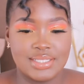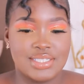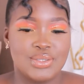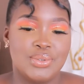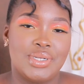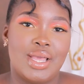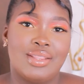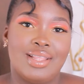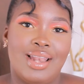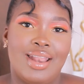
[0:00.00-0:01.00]
So now
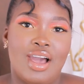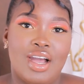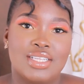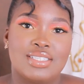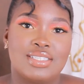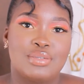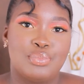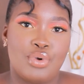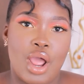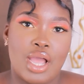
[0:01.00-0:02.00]
the last
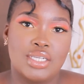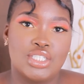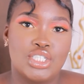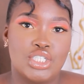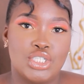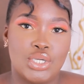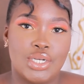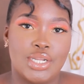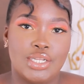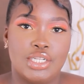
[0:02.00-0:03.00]
brush you're
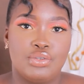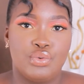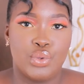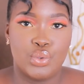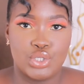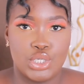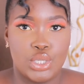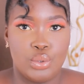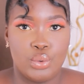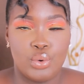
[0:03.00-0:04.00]
gonna need for your
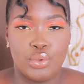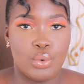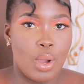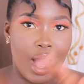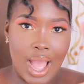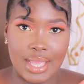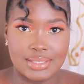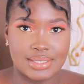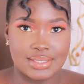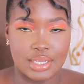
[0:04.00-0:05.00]
shadow or your
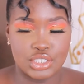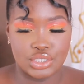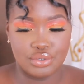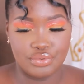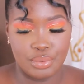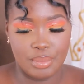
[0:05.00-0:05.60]
eyes section of your